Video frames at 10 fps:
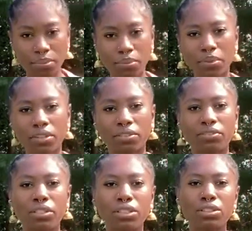put your
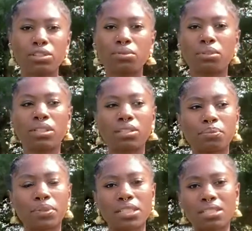foot into it and
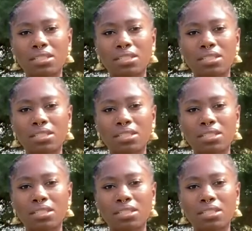press it